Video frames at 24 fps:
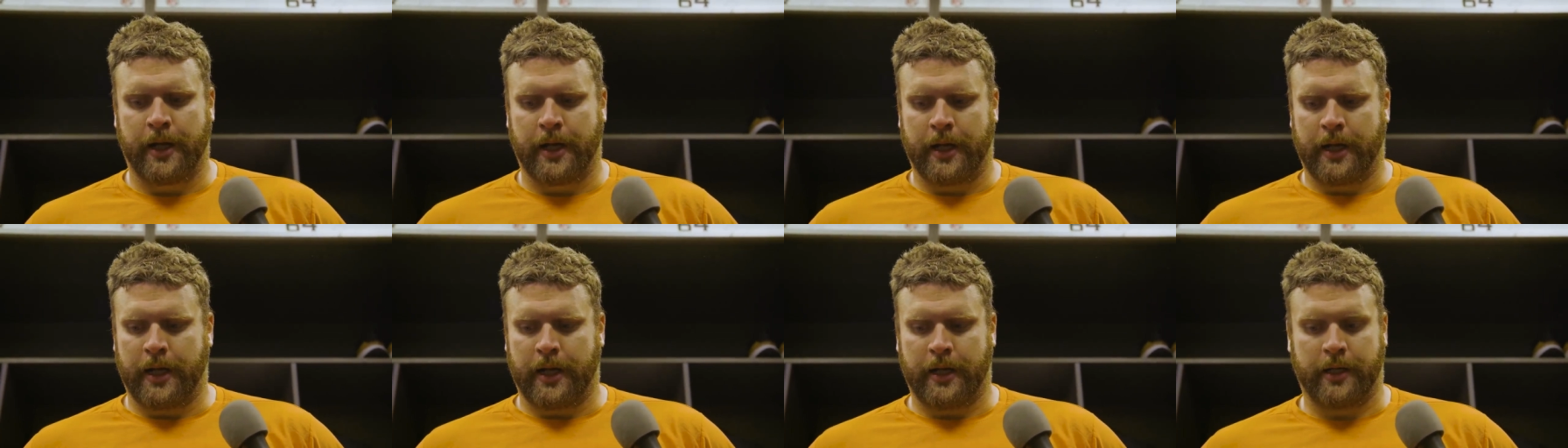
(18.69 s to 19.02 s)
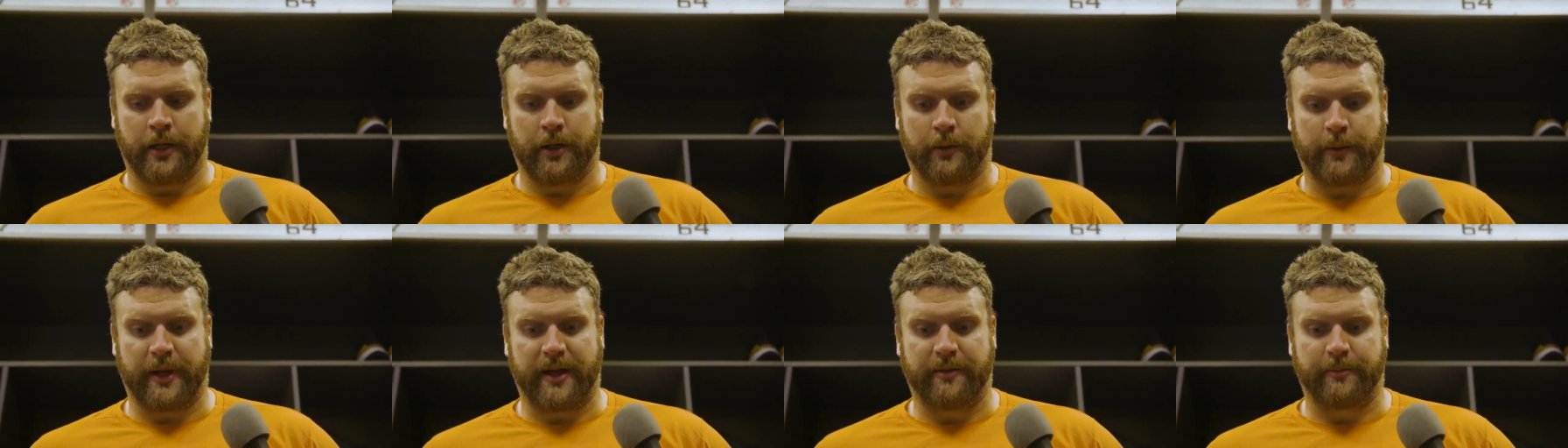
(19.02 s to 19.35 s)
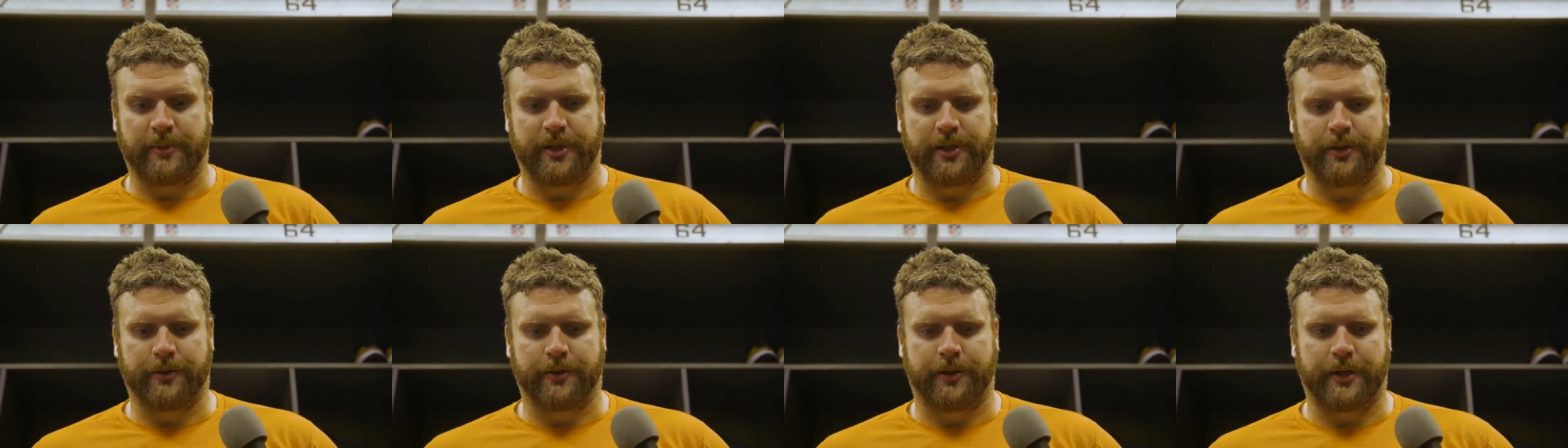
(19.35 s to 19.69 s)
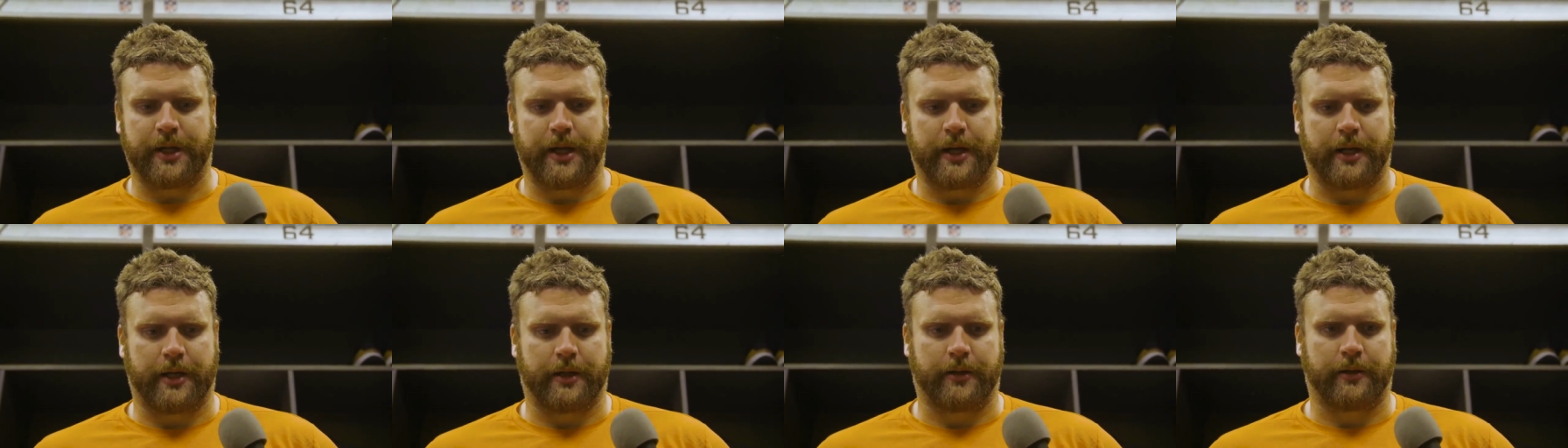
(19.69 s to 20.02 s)
and, you know, we haven't been doing
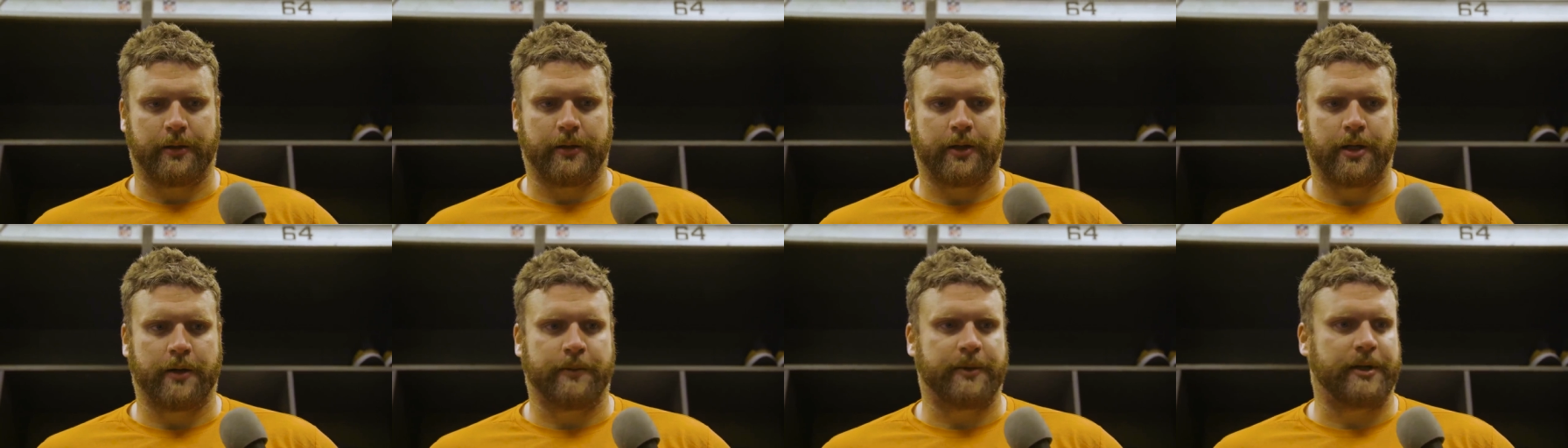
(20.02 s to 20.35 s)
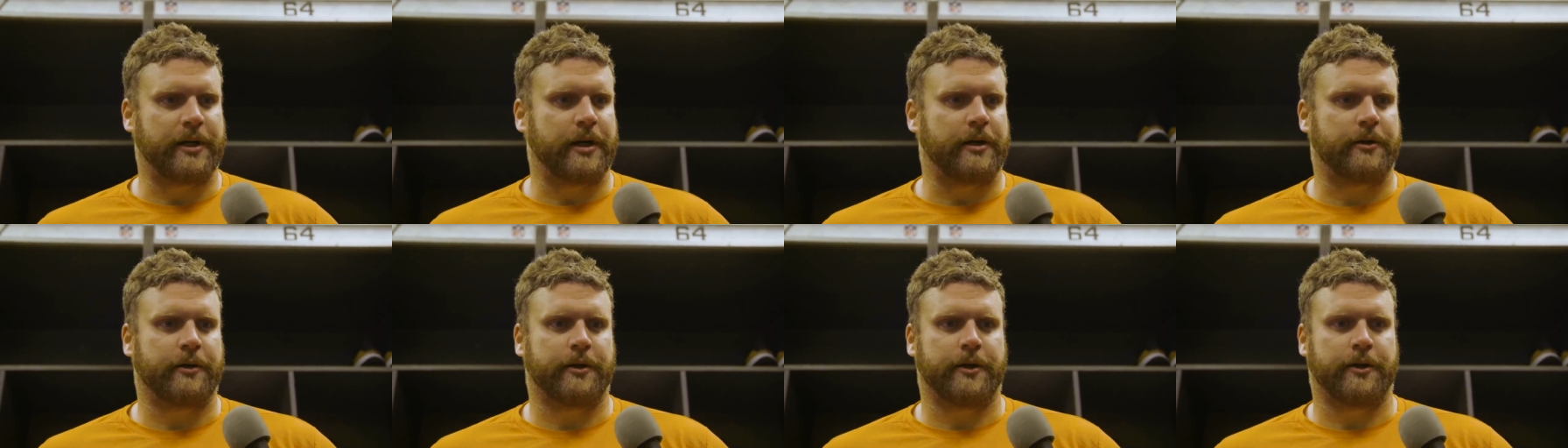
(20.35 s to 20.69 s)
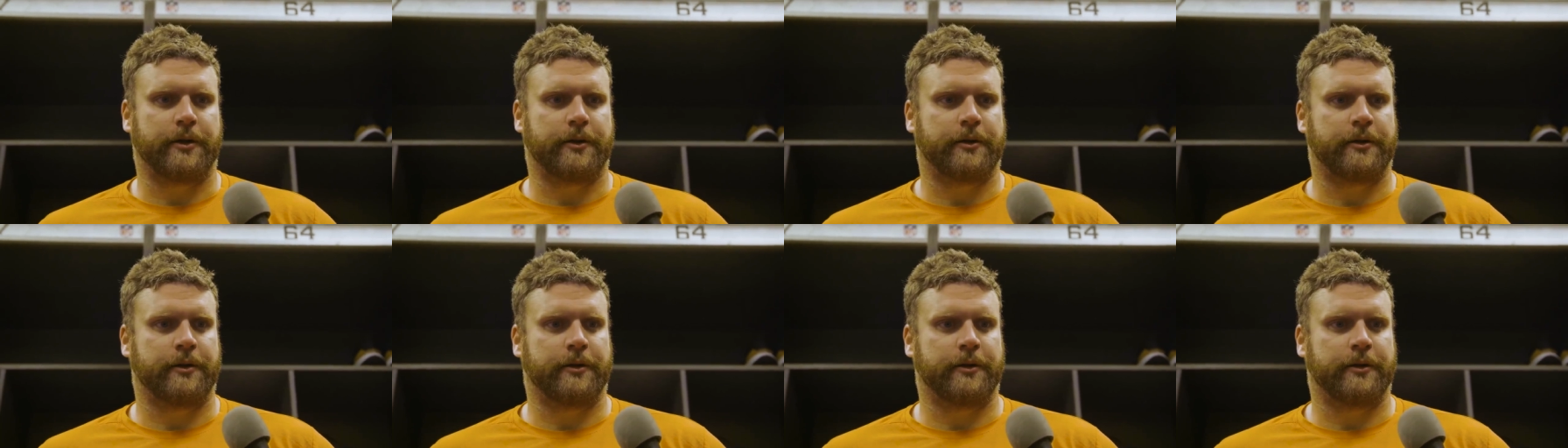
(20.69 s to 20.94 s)
that. And coming down to